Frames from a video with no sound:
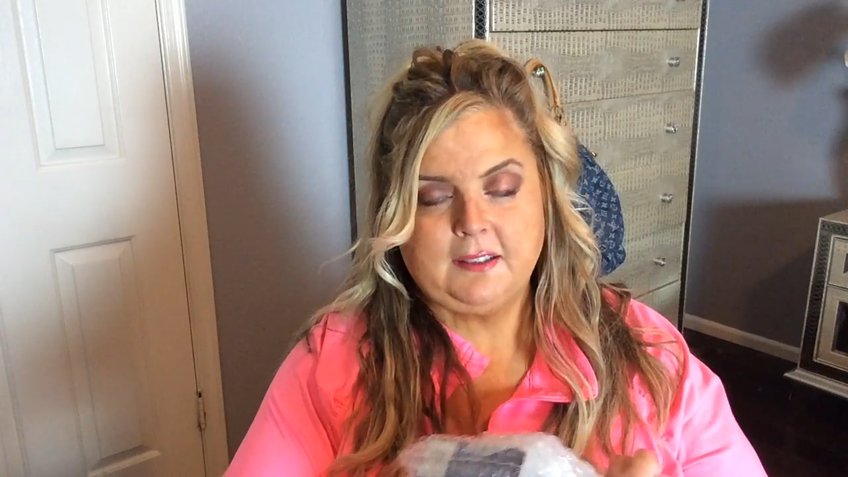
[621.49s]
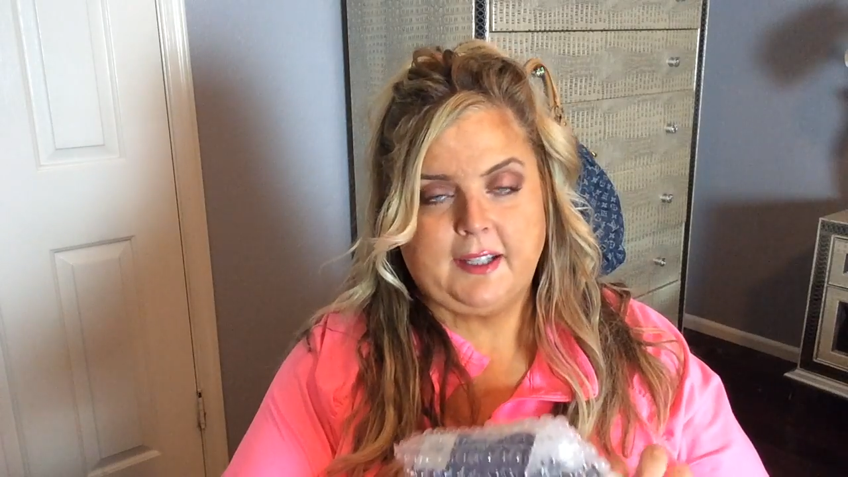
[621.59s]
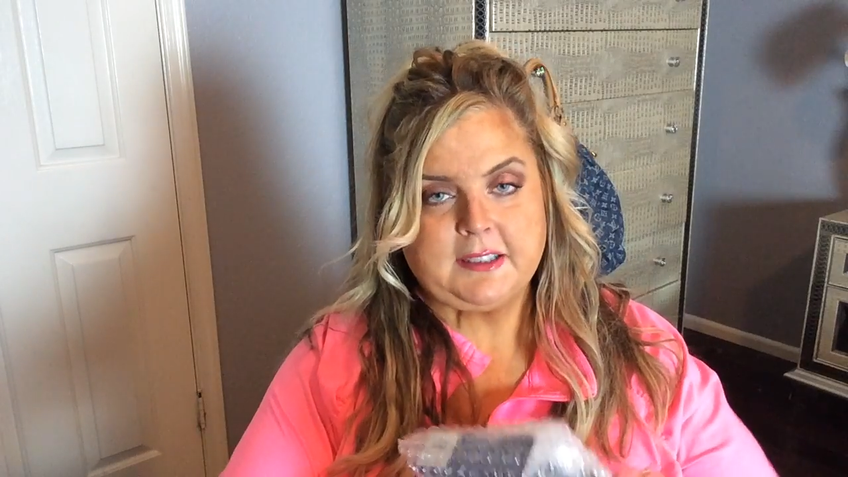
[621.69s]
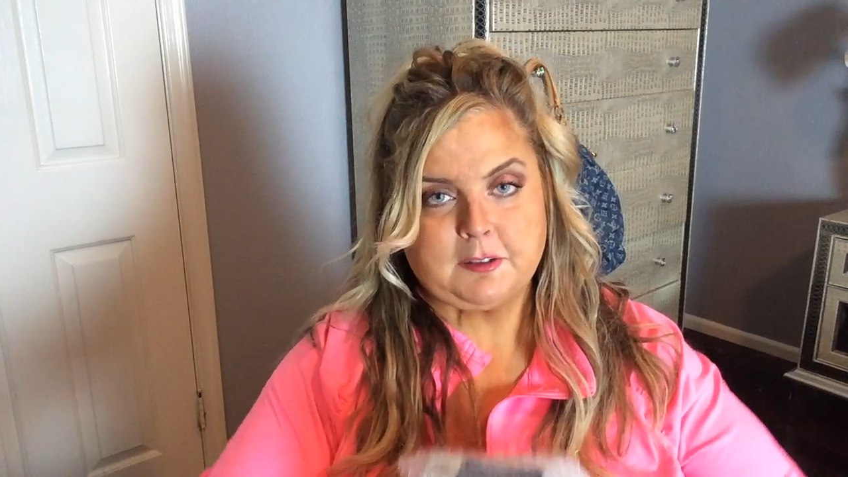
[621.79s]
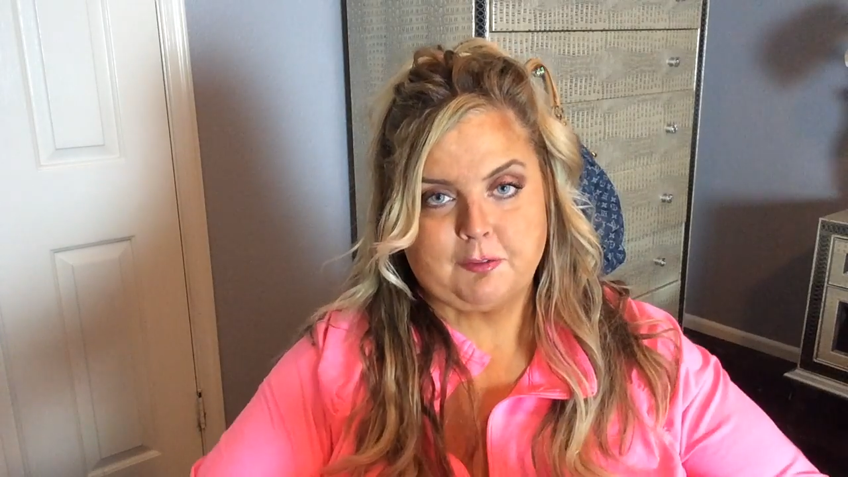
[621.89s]

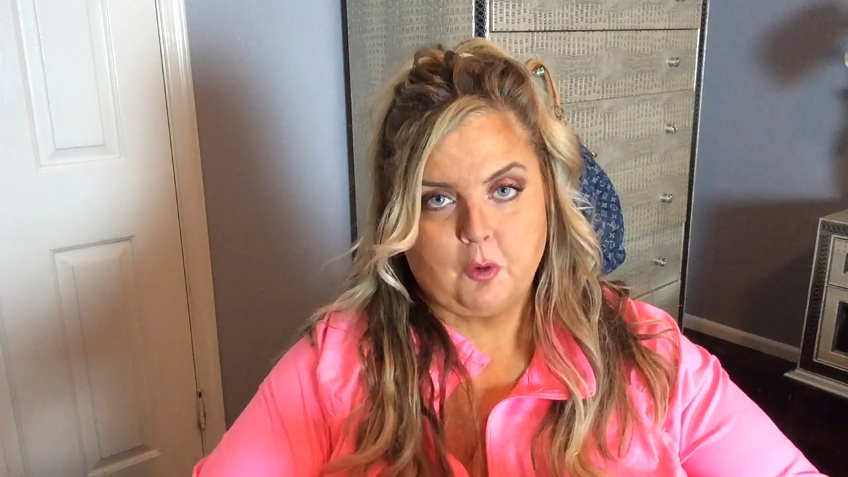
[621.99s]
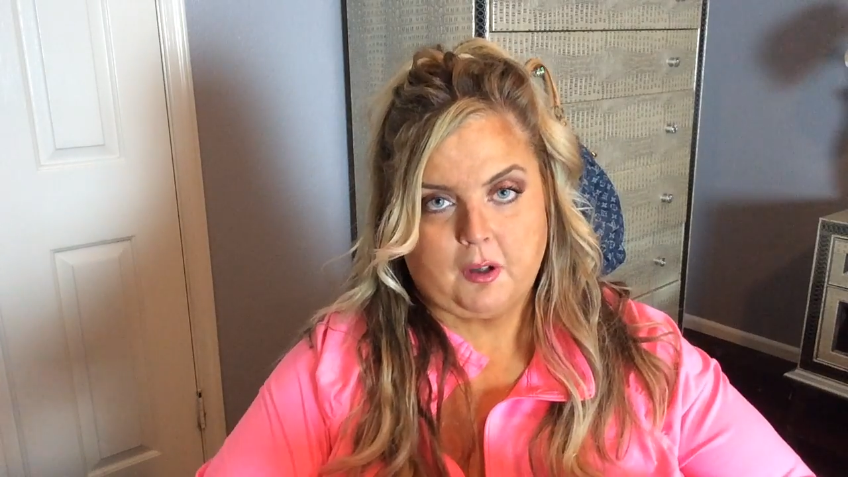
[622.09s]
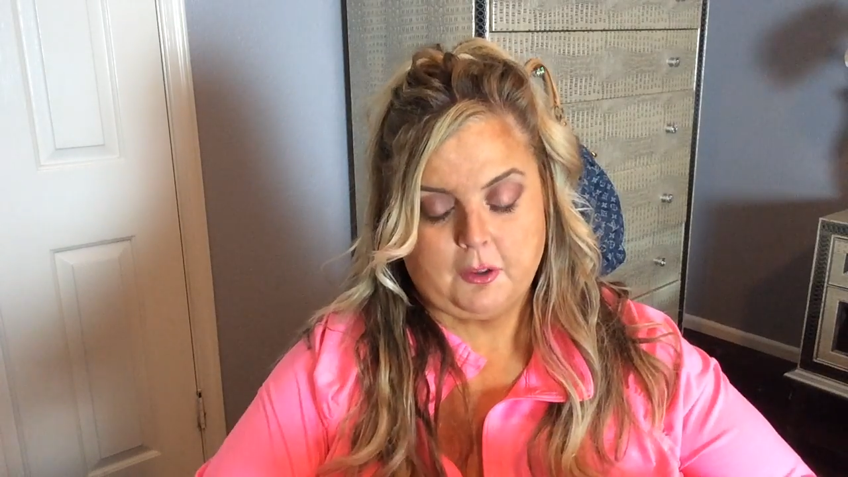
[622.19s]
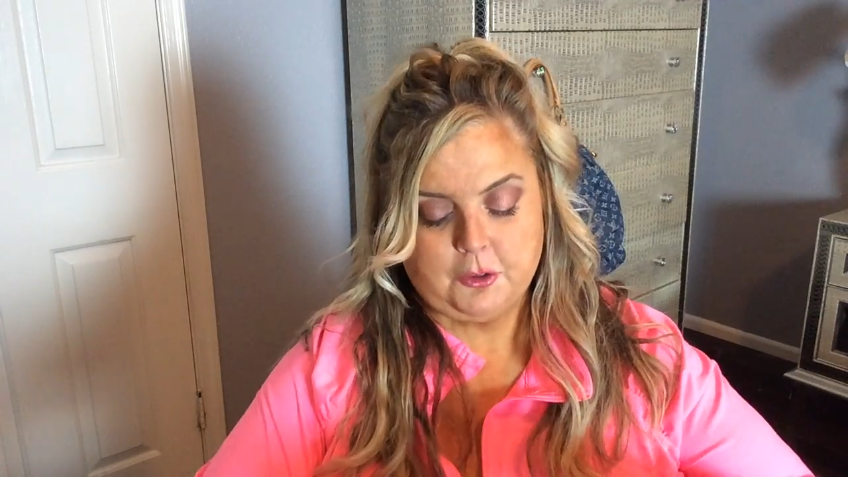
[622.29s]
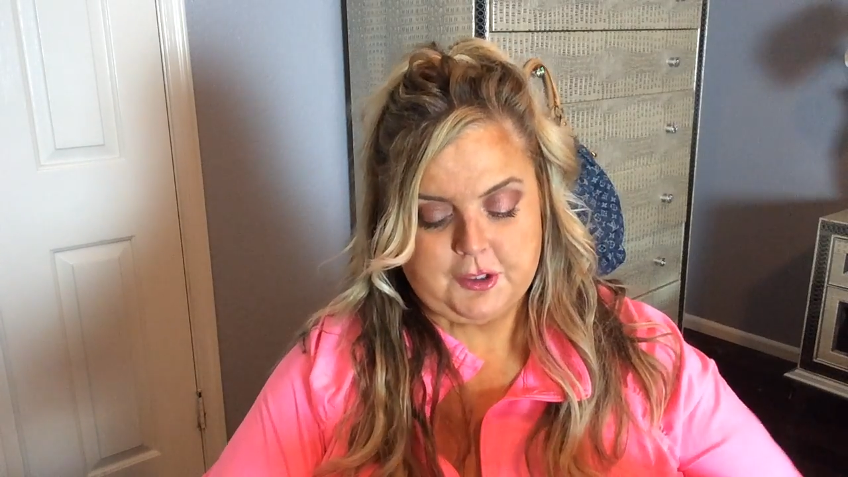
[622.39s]
Unlike
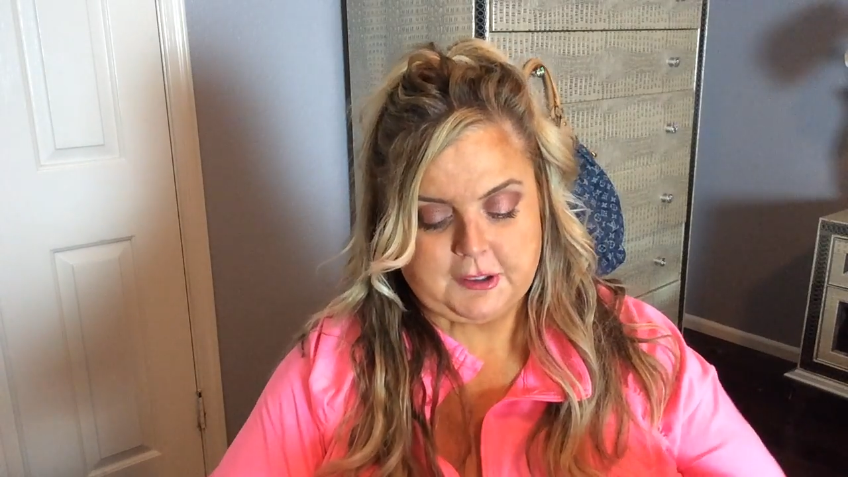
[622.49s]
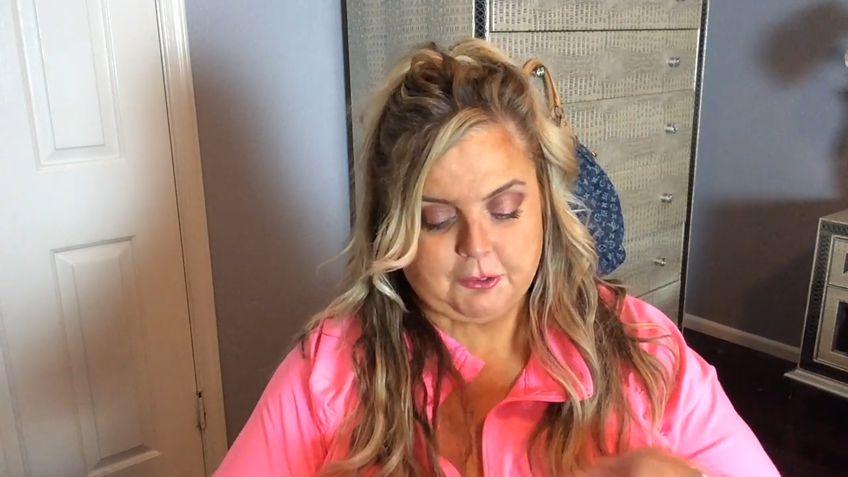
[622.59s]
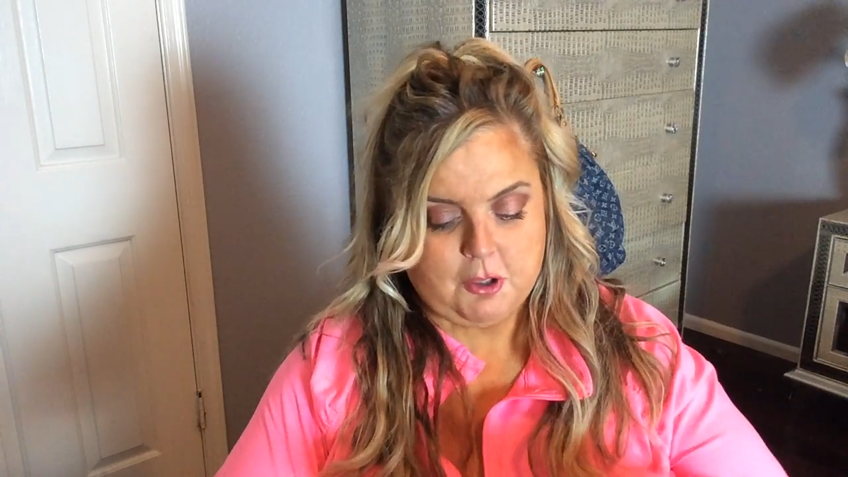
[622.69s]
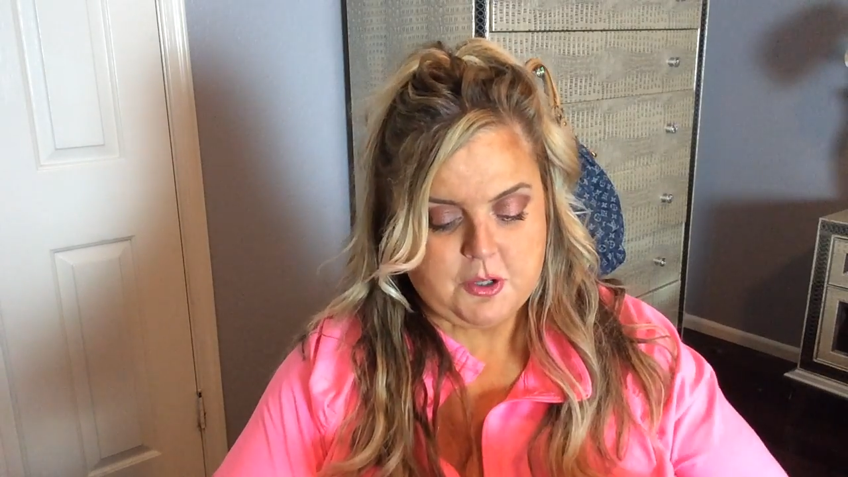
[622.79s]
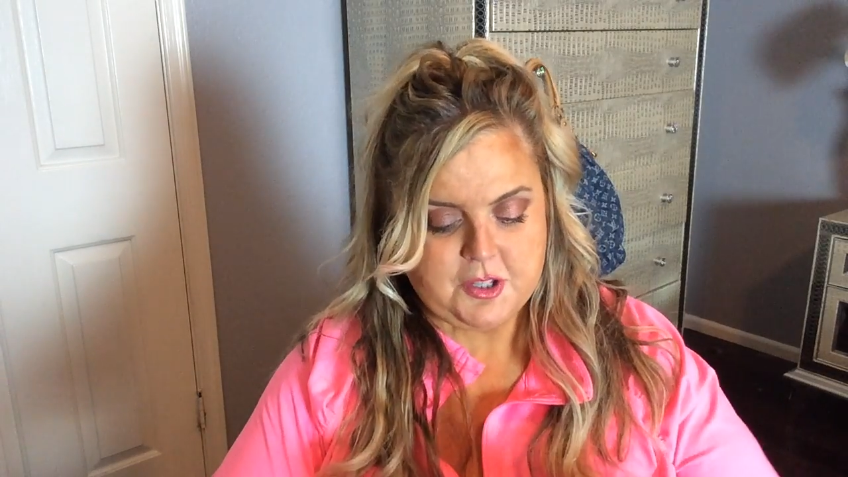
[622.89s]
Sephora, who just
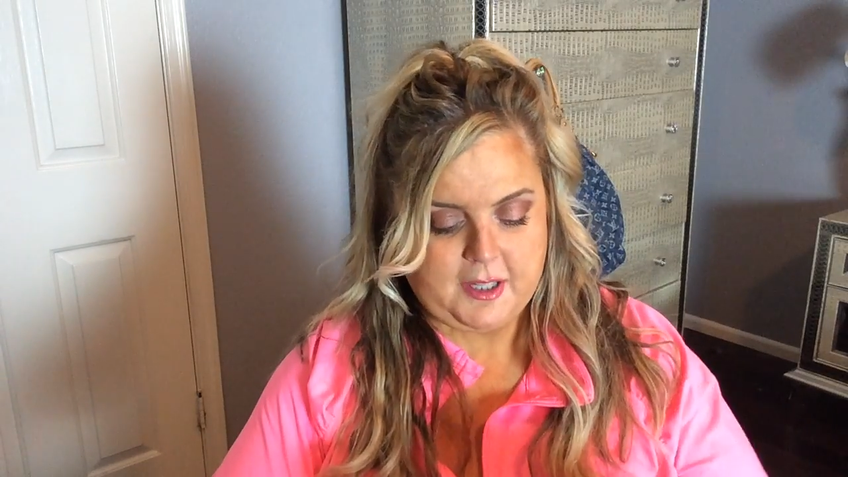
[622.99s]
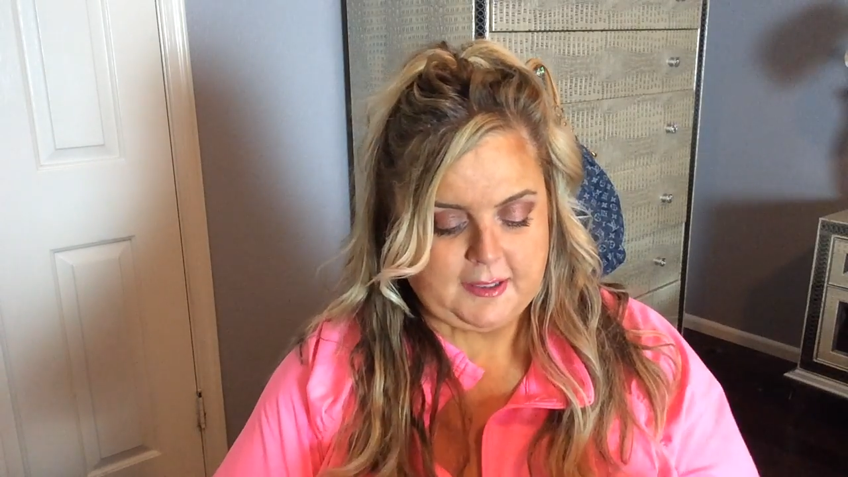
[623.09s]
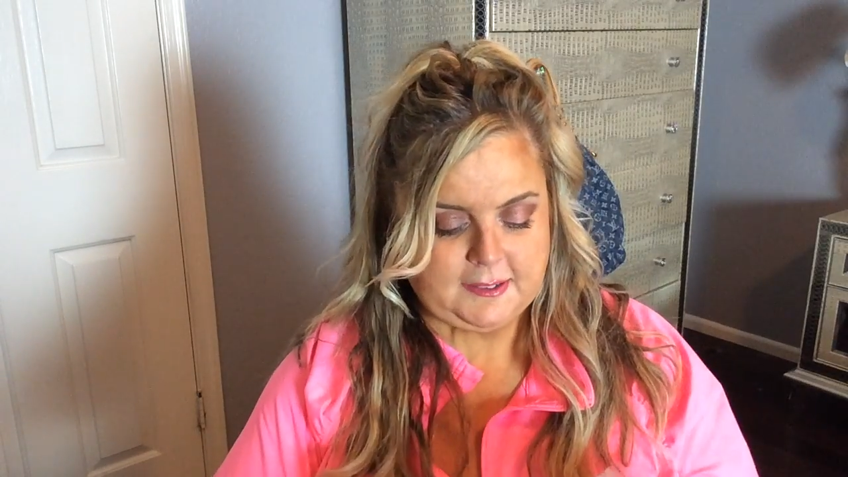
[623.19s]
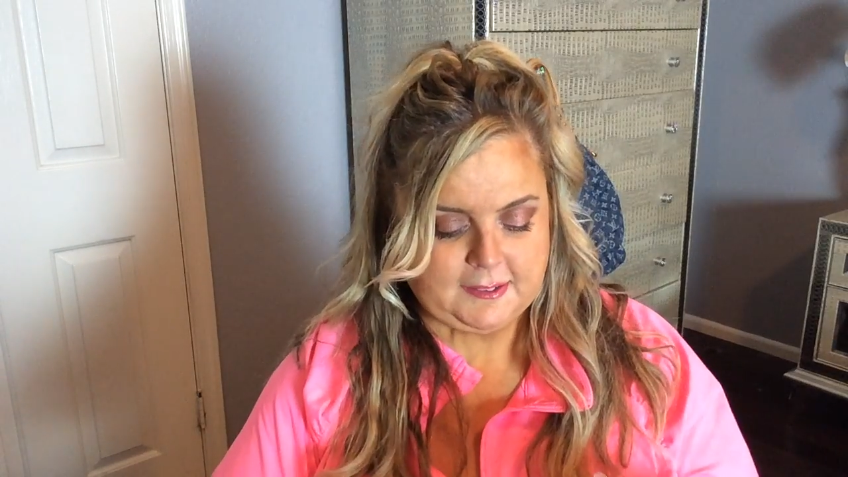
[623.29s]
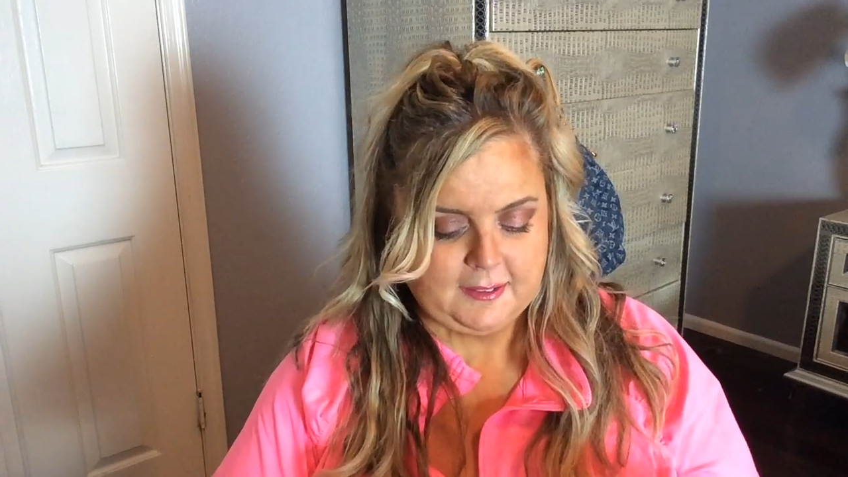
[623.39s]
throws
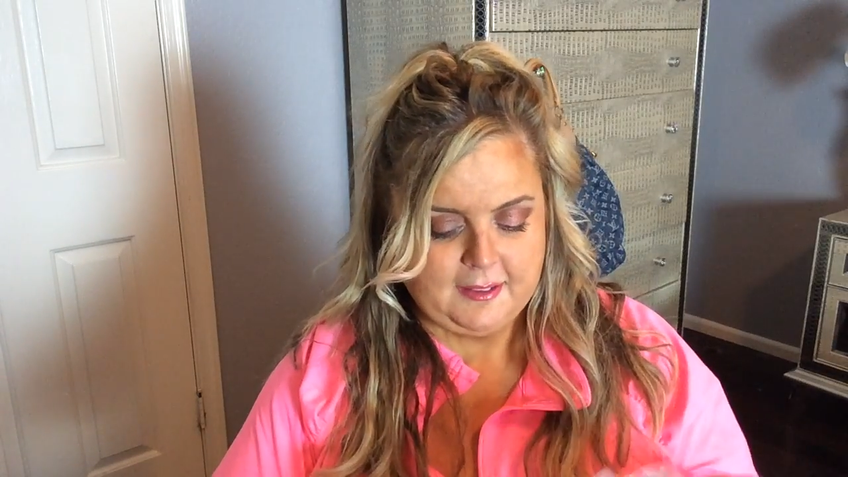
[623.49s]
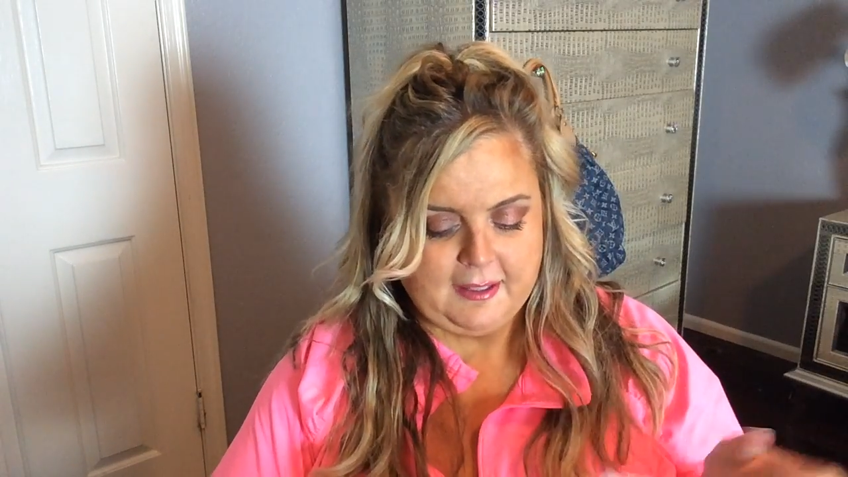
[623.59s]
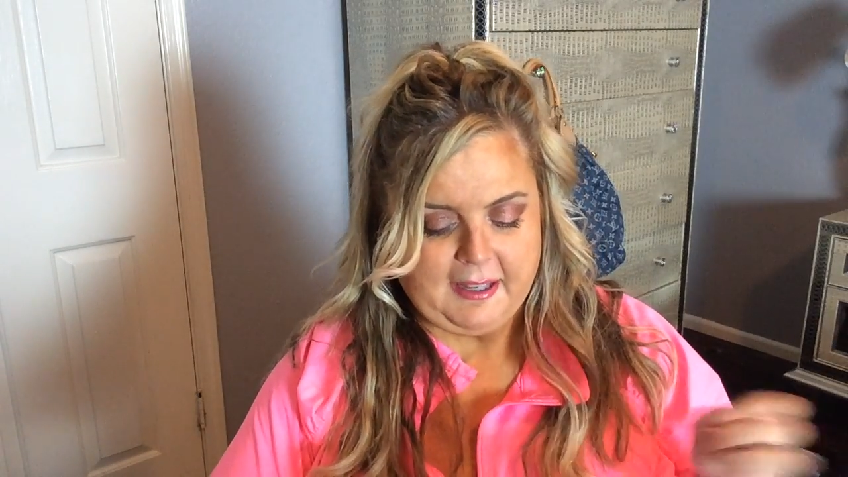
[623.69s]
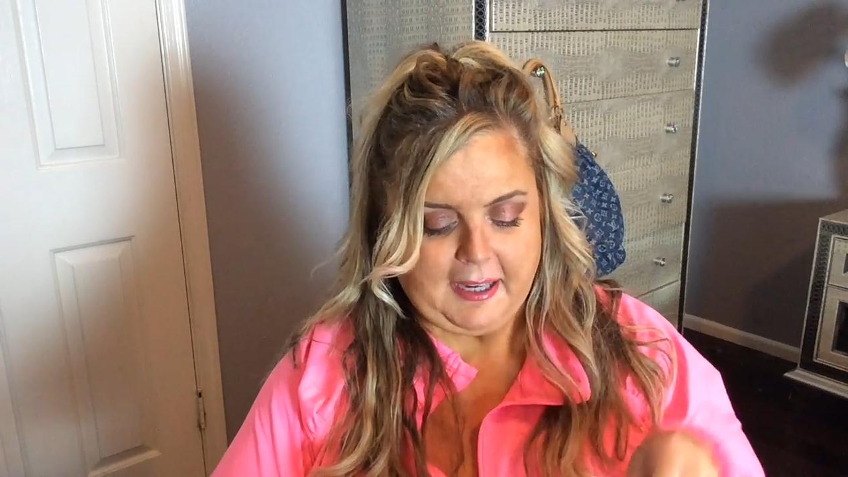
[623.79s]
things